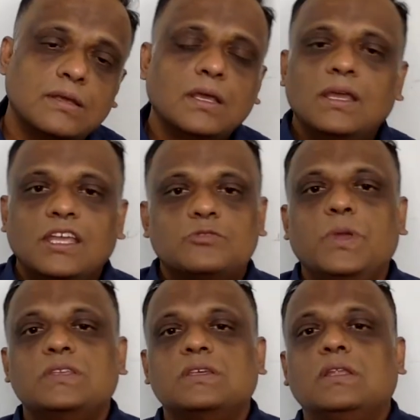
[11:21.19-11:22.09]
It's
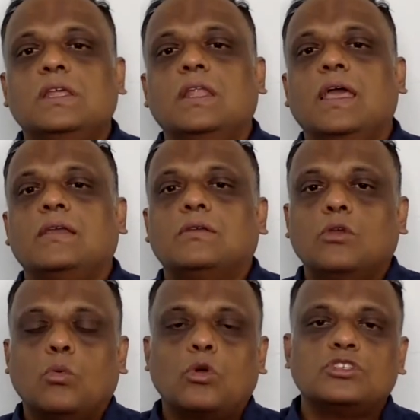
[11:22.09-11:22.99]
basically like you're
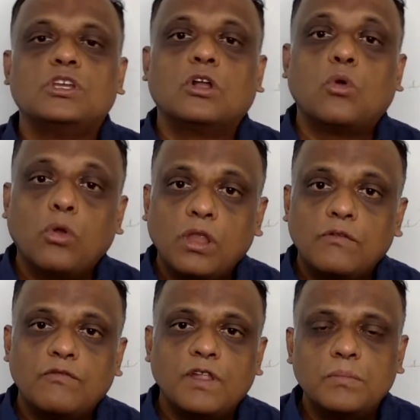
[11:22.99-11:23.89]
watching a Korean
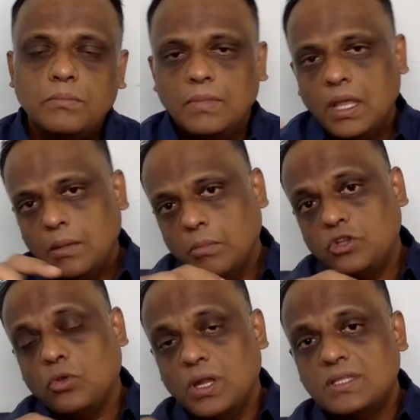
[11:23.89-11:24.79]
film, but you
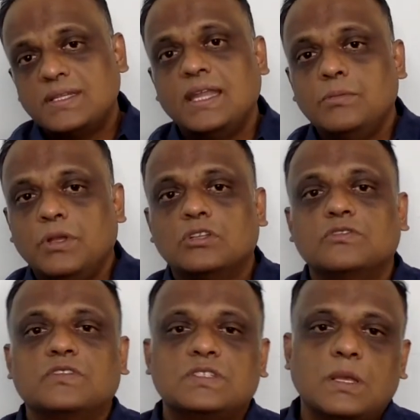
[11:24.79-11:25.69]
understand it because of the
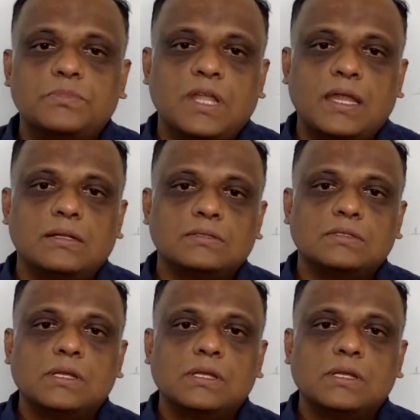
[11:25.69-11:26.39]
subtitles.